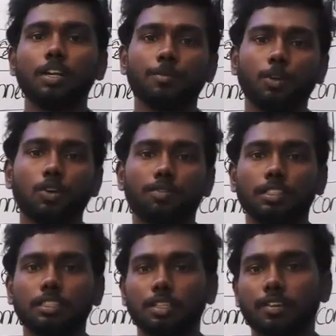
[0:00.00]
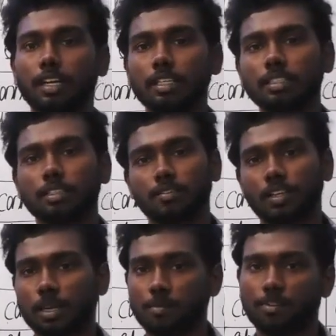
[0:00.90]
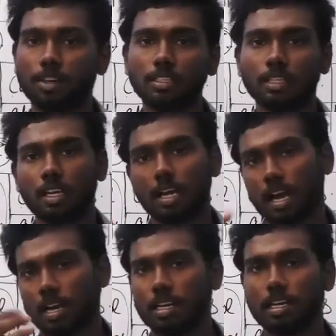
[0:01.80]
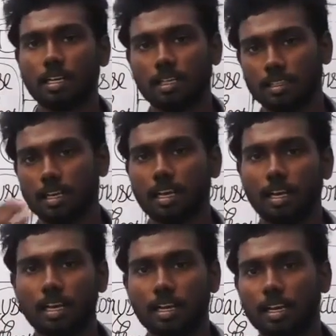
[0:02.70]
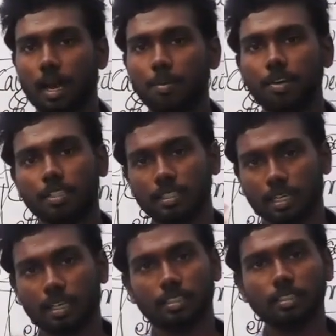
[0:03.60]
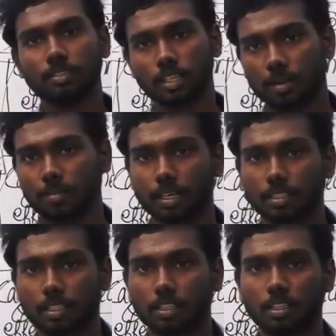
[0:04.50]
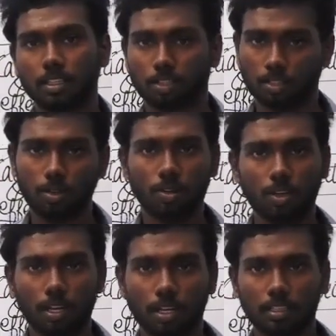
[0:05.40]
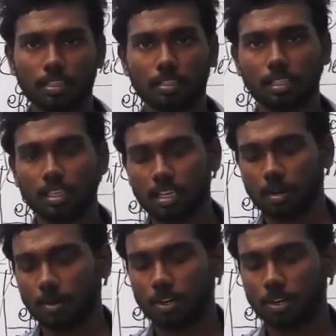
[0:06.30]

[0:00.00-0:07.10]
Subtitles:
immunodeficiency virus will come first, and the abbreviation sentences will come next. So this is the thing about